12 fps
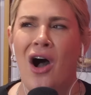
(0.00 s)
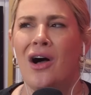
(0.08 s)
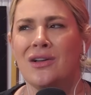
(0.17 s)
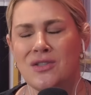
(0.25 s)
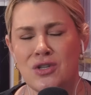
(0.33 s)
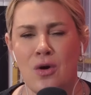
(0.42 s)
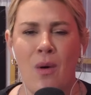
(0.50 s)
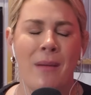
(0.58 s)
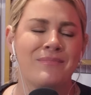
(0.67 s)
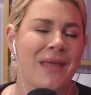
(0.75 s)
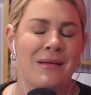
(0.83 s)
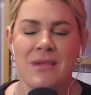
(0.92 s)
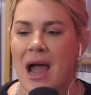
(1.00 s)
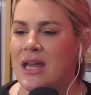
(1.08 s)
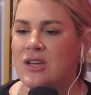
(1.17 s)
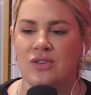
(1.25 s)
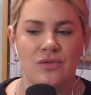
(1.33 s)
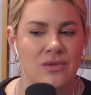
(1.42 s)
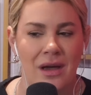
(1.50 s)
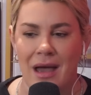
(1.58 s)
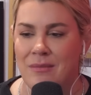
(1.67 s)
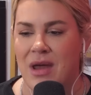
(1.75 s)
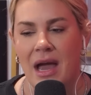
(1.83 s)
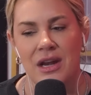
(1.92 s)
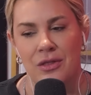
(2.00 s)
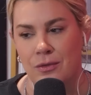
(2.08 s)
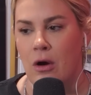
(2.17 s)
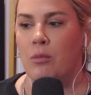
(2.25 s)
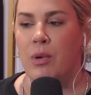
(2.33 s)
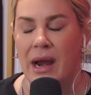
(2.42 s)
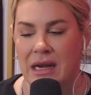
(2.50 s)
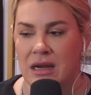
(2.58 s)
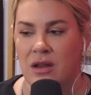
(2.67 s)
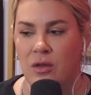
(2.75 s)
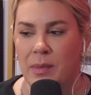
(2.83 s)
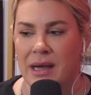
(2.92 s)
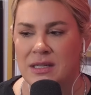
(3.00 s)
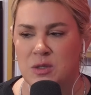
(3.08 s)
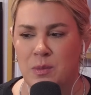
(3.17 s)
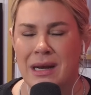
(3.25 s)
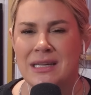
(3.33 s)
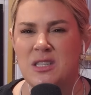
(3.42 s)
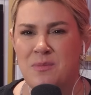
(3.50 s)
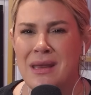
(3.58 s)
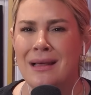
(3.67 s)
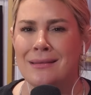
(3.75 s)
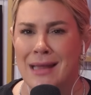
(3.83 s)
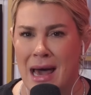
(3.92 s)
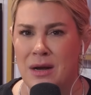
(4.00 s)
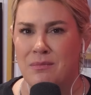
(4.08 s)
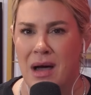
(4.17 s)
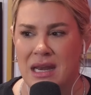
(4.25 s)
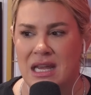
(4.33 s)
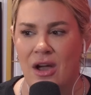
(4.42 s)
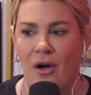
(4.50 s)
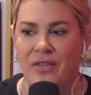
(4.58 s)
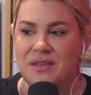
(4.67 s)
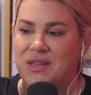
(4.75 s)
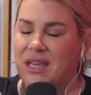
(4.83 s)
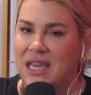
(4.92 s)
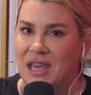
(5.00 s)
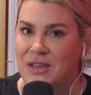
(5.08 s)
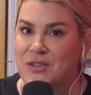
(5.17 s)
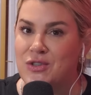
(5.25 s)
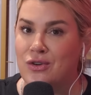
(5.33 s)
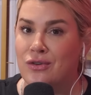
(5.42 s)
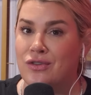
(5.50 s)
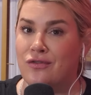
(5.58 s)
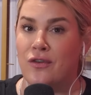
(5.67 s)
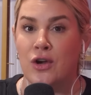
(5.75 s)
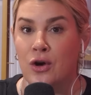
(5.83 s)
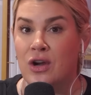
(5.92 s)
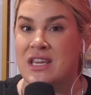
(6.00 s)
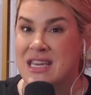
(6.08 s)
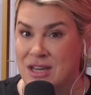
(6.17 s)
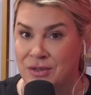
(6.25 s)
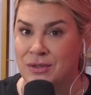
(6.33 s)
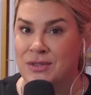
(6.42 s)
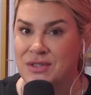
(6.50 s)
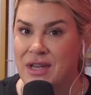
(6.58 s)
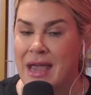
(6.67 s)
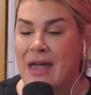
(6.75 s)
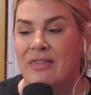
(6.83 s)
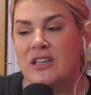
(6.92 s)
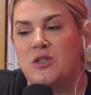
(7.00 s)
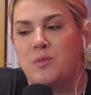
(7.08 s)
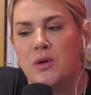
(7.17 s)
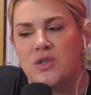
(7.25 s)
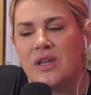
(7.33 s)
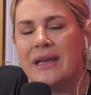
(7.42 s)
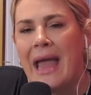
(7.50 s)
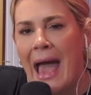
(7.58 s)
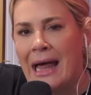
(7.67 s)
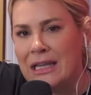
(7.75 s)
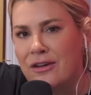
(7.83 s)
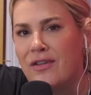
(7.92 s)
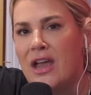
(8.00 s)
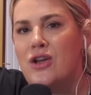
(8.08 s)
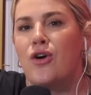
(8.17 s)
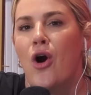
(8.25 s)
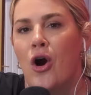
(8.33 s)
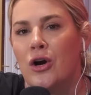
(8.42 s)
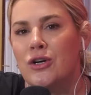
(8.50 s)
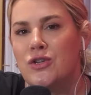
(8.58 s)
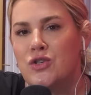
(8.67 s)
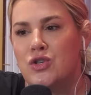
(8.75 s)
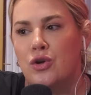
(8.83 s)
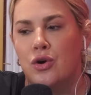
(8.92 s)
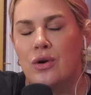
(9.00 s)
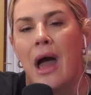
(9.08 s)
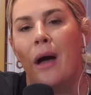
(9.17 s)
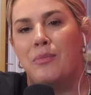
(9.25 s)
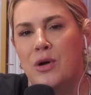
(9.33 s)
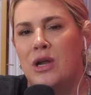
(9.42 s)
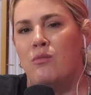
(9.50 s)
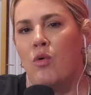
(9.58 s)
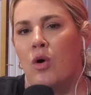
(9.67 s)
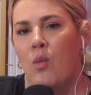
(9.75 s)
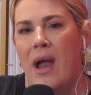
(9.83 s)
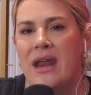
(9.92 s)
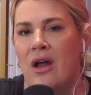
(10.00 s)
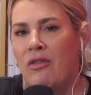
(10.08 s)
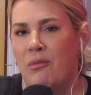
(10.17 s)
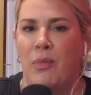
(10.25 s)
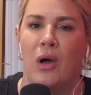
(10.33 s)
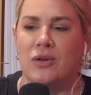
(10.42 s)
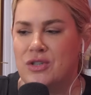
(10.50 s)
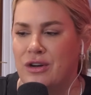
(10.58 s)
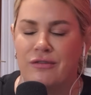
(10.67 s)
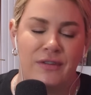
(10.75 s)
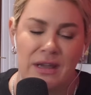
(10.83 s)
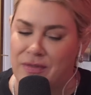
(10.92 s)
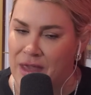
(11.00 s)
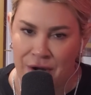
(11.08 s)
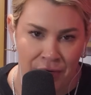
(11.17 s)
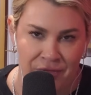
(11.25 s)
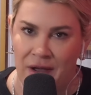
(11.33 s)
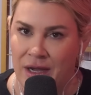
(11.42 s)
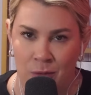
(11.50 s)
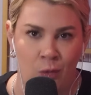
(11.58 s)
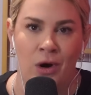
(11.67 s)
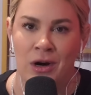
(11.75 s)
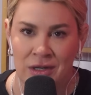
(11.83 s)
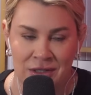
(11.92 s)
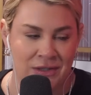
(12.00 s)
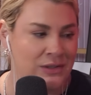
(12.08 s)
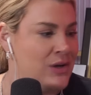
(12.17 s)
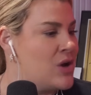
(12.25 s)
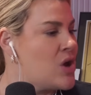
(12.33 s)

Also, I'm not gonna throw a brand under the bus, but I spent a lot of money on these like inserts for your heels that's supposed to like elevate your arch so you're not putting more weight on the balls of your feet. They don't fucking work.